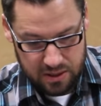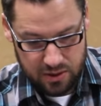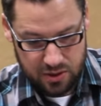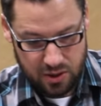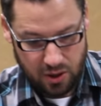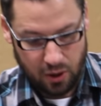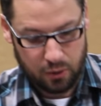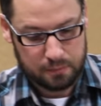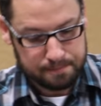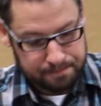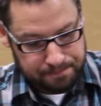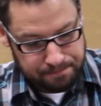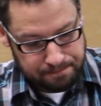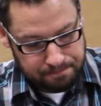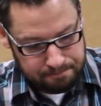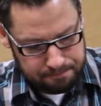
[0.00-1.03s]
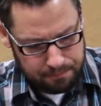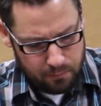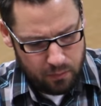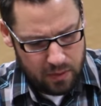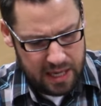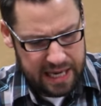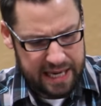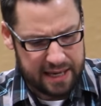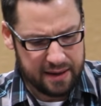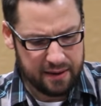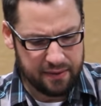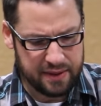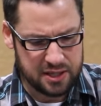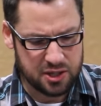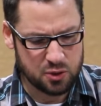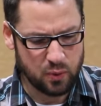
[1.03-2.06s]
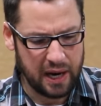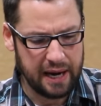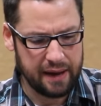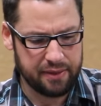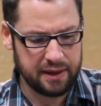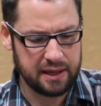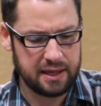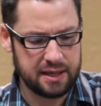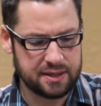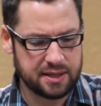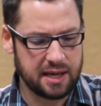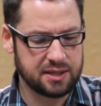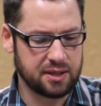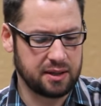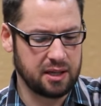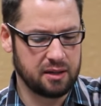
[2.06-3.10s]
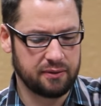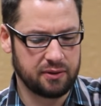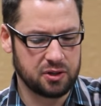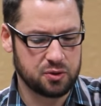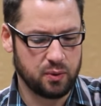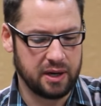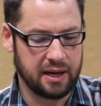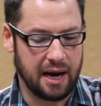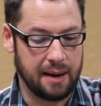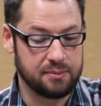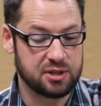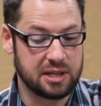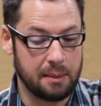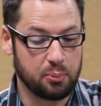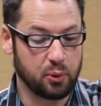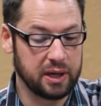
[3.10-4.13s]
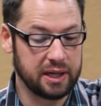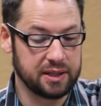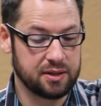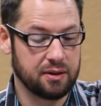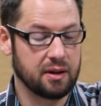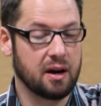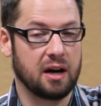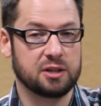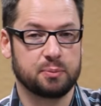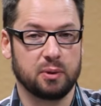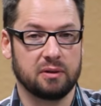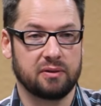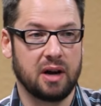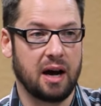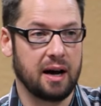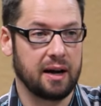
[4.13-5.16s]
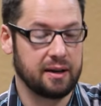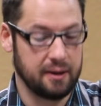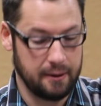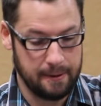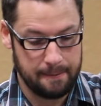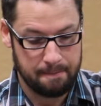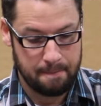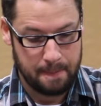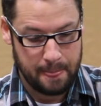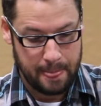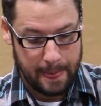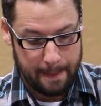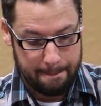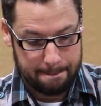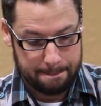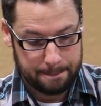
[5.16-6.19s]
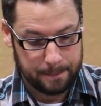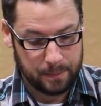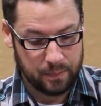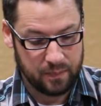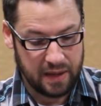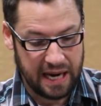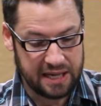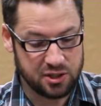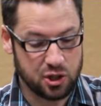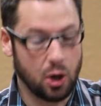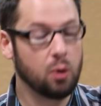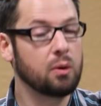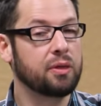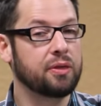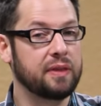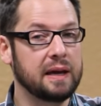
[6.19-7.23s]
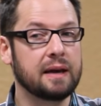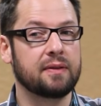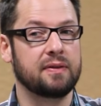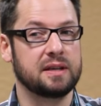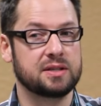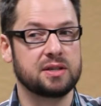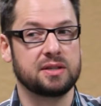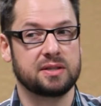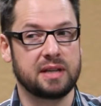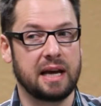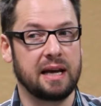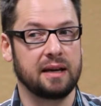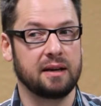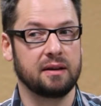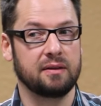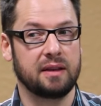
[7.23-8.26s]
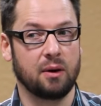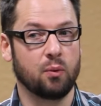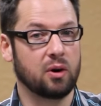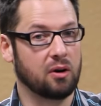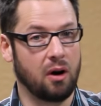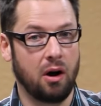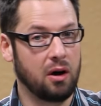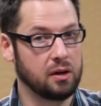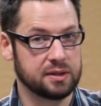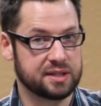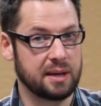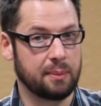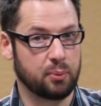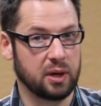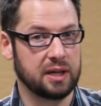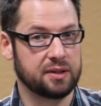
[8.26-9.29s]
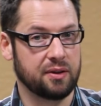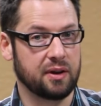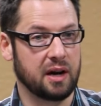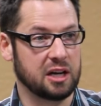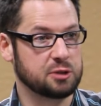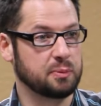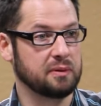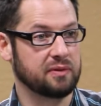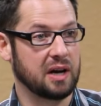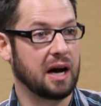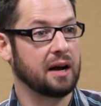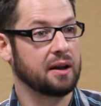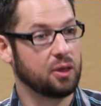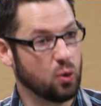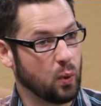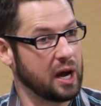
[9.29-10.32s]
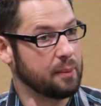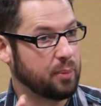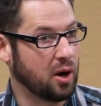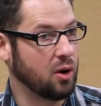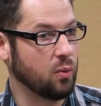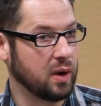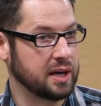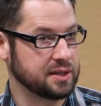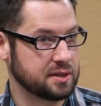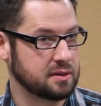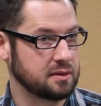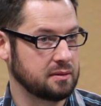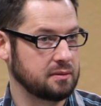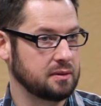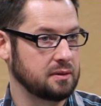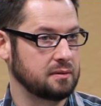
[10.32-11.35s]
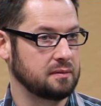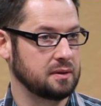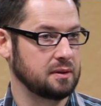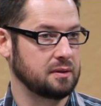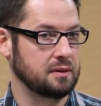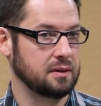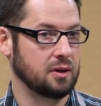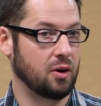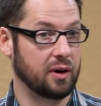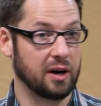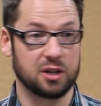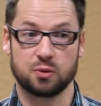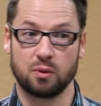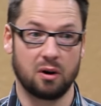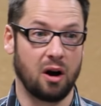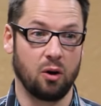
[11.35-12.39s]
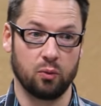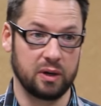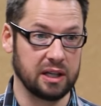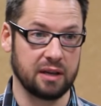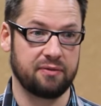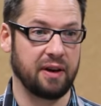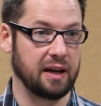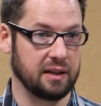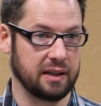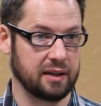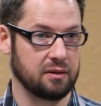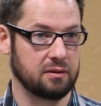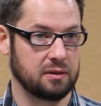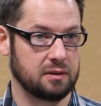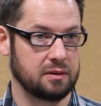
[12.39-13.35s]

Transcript: This is why I think he says at the end of verse 1, I'm separated to the gospel of God. I don't think this is saying that we're all separated to the gospel of God the way Paul was, or else we're all really failing.